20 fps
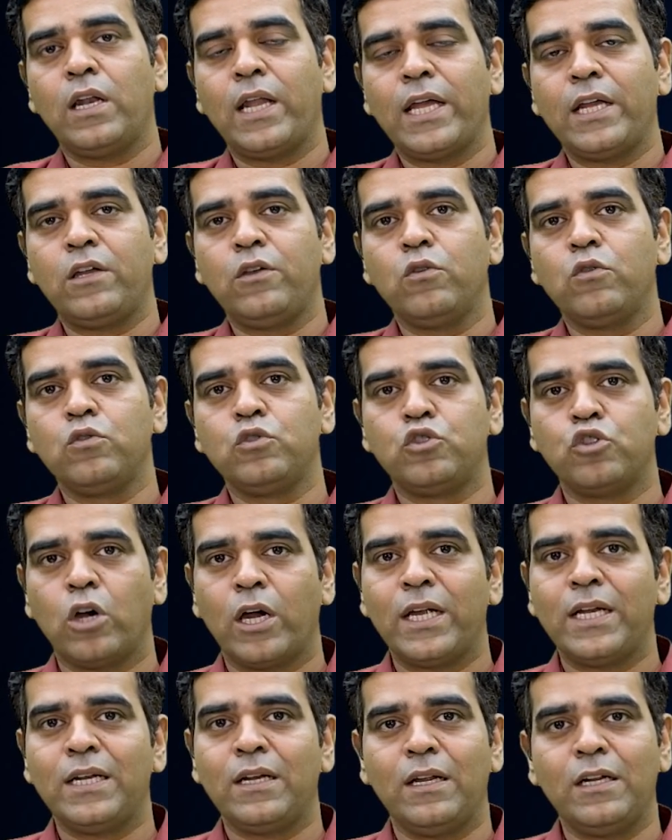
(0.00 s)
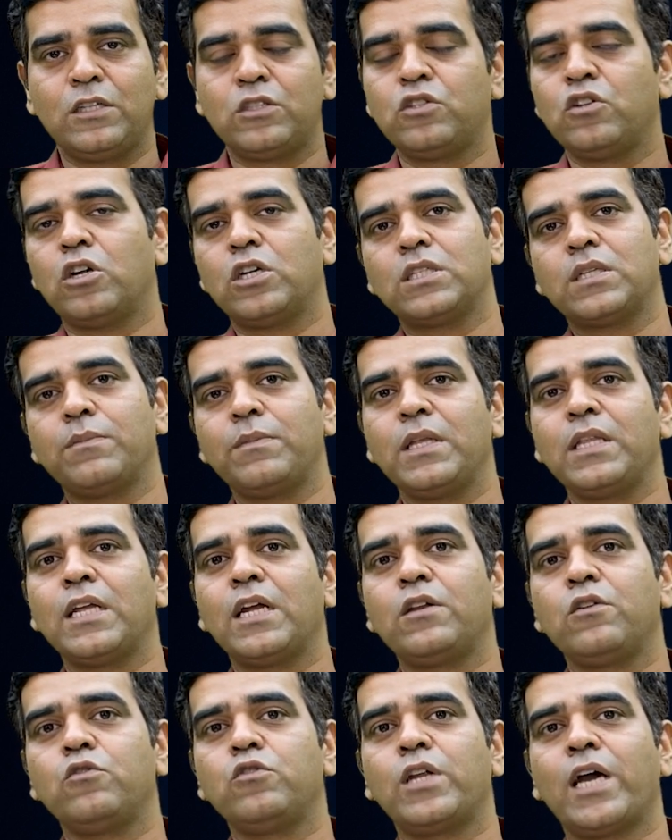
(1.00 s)
like you join. It's not something
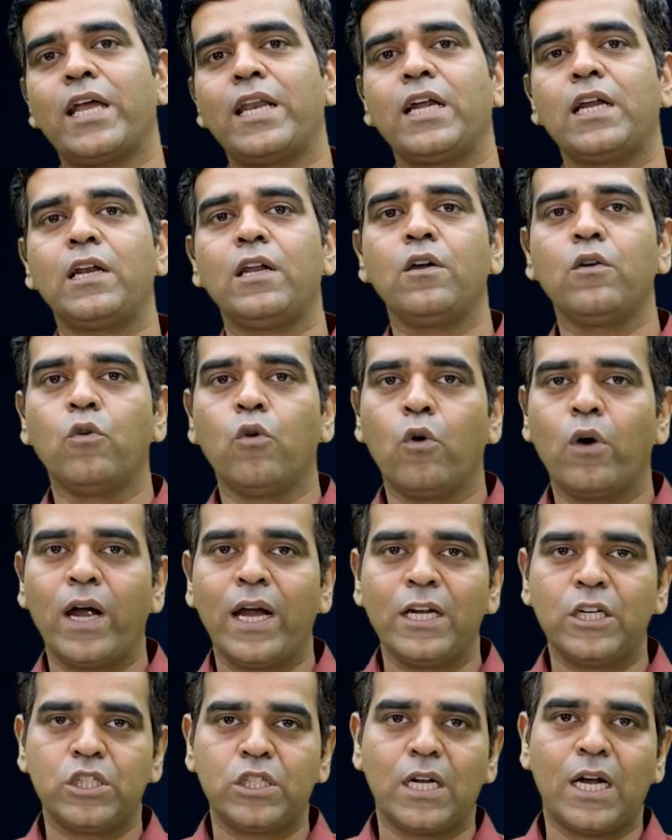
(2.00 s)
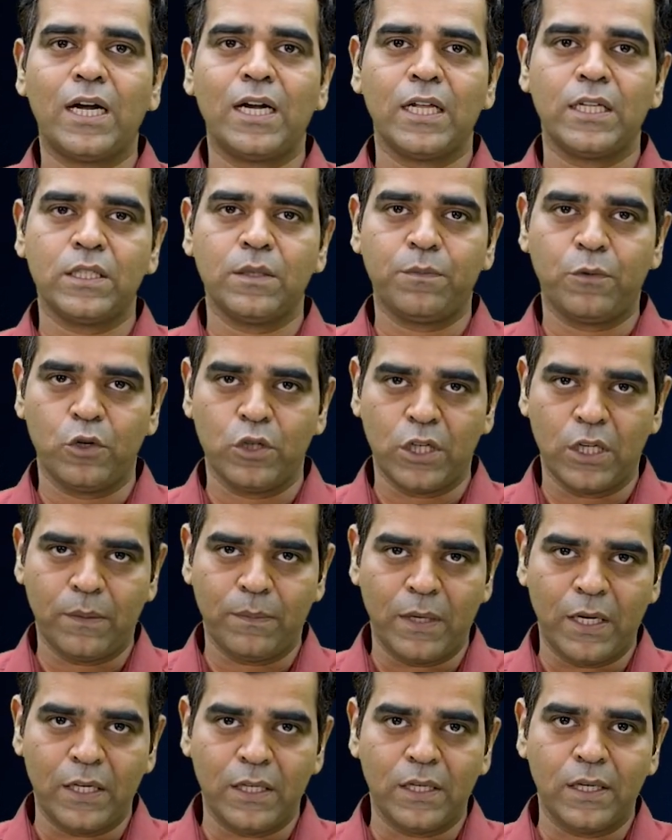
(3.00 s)
that you directly go and start as a project
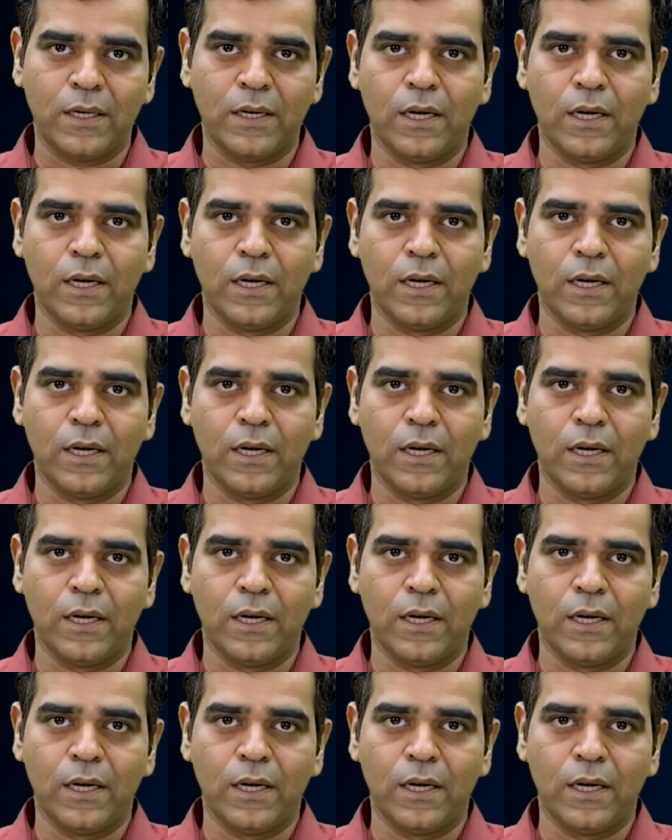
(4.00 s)
manager.